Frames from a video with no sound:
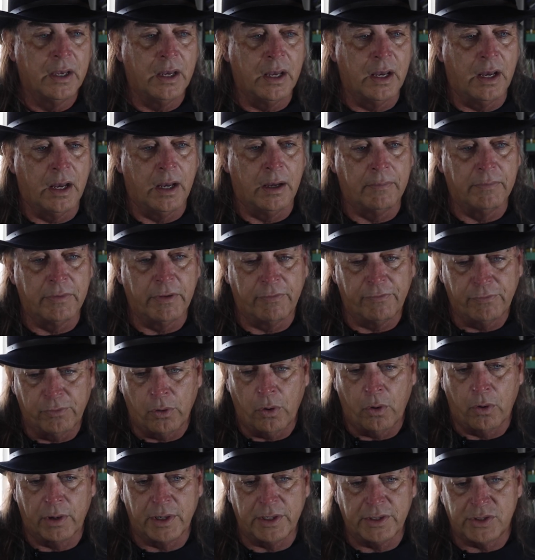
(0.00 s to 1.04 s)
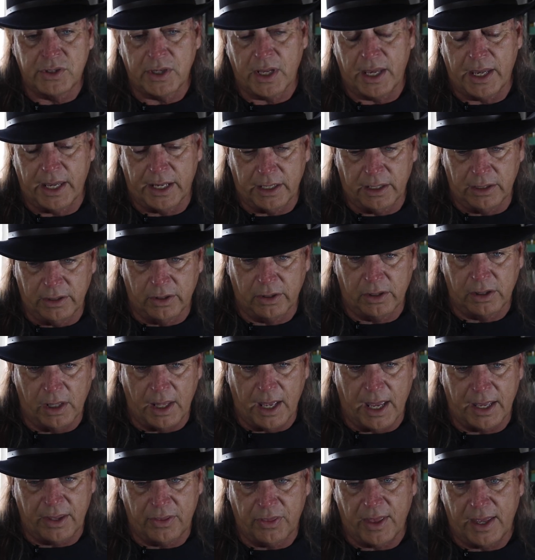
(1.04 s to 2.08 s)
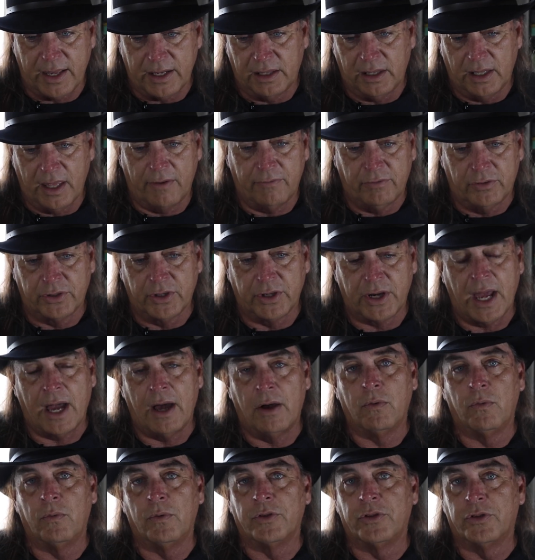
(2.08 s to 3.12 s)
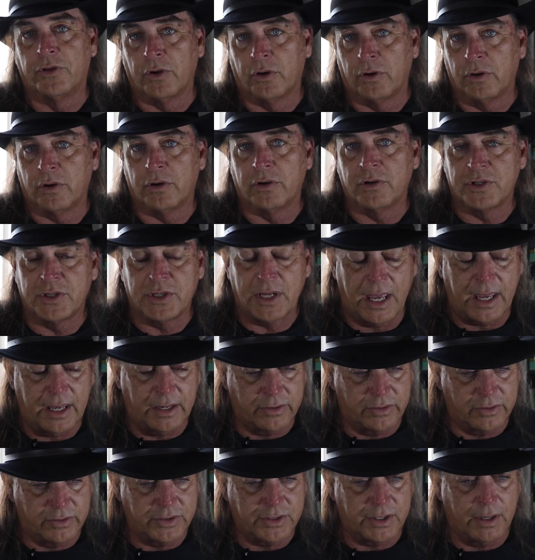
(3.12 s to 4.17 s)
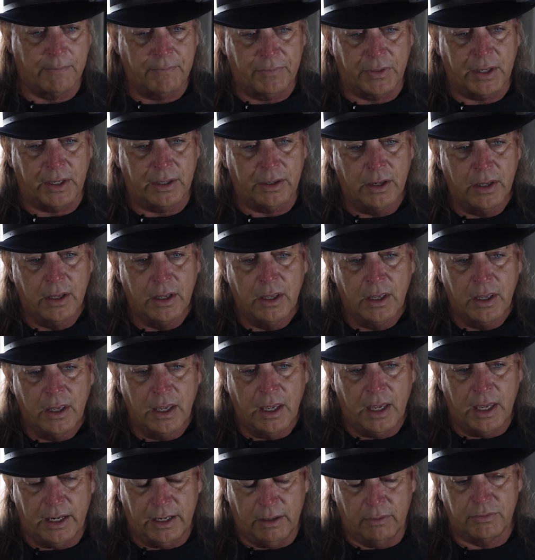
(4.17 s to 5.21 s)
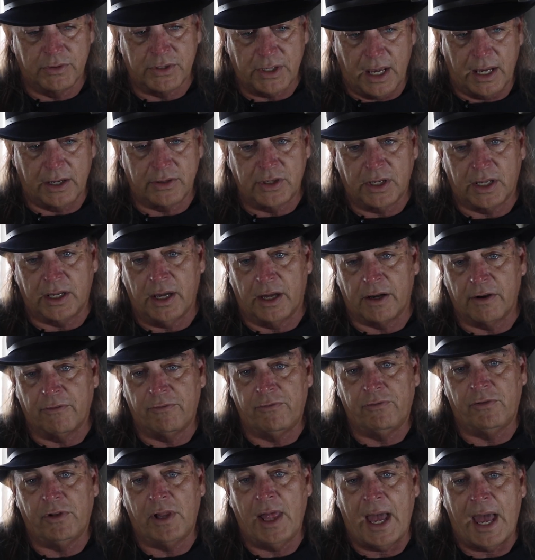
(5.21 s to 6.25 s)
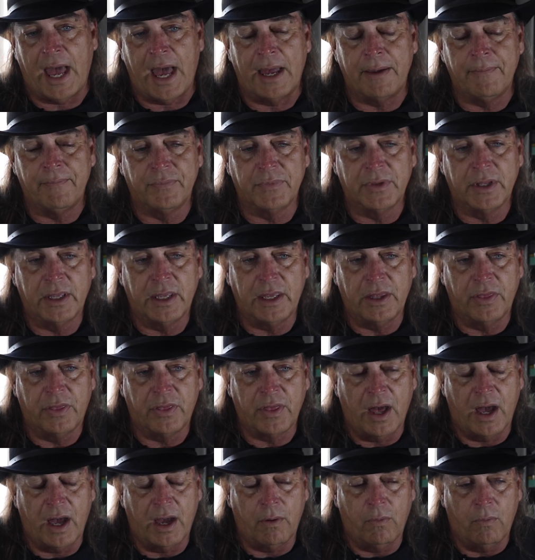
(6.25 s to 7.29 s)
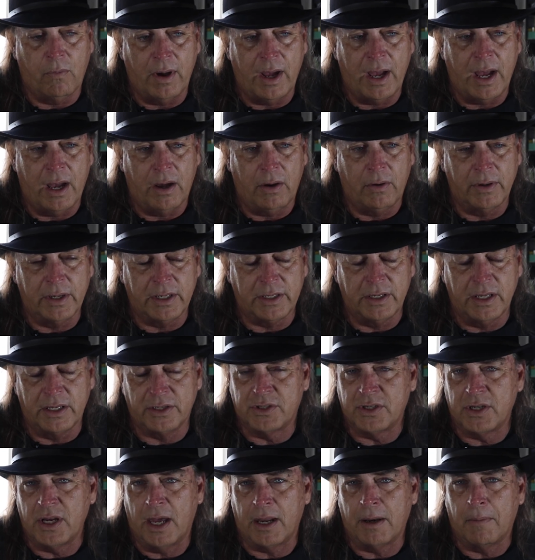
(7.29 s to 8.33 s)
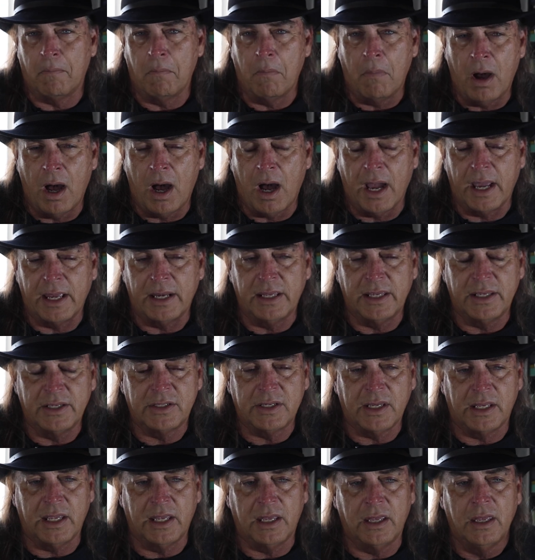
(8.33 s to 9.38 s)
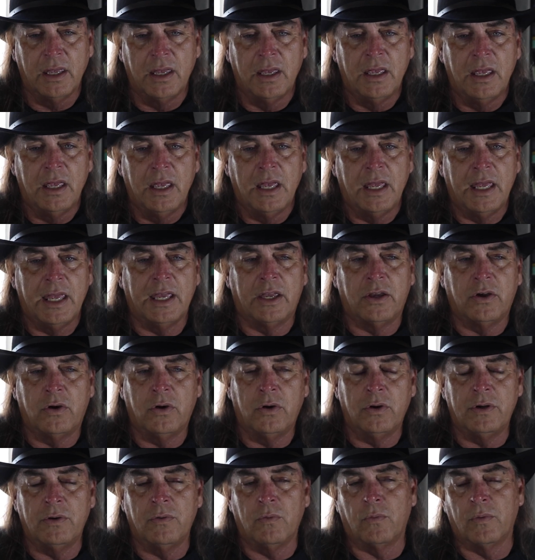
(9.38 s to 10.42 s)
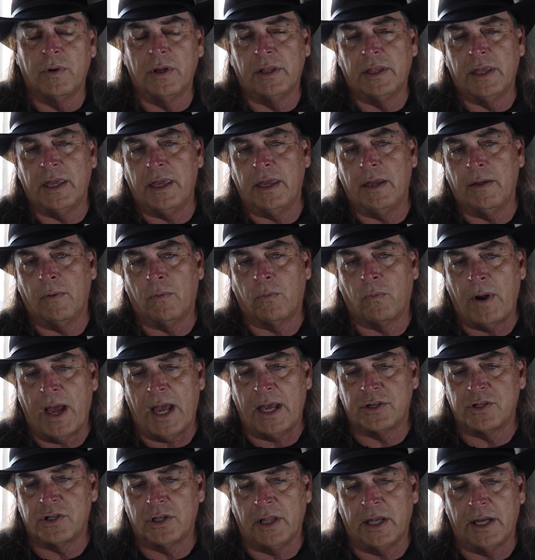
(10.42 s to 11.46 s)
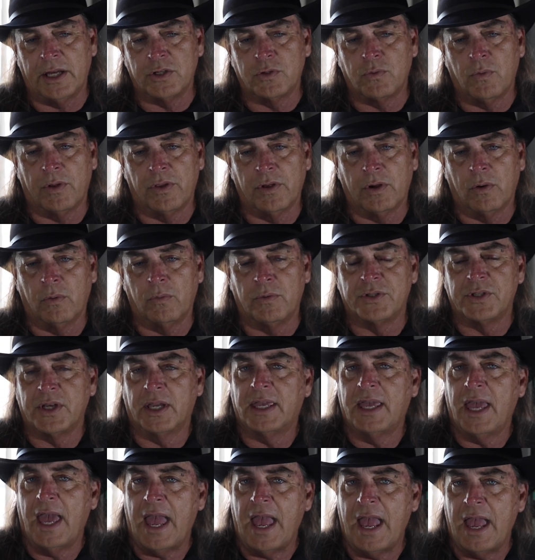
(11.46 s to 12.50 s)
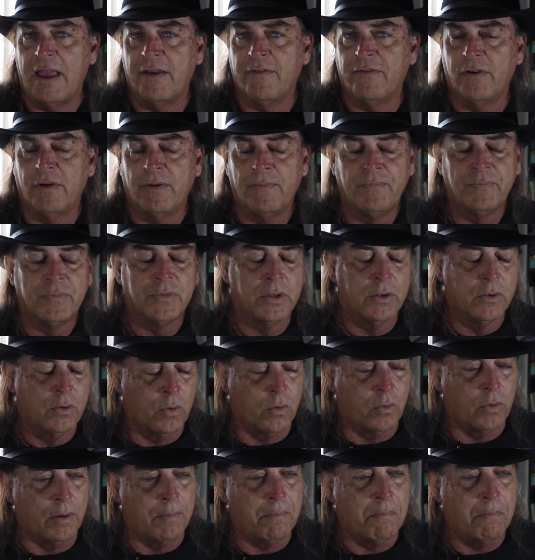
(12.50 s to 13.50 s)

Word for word: Um, the floor, he said, it looked like they'd leveled it out with dirt or sand or something, and it was actually kind of flat. He thought, wow, it, it's not a mine. He said he, he couldn't really rationalize whether it was a cave or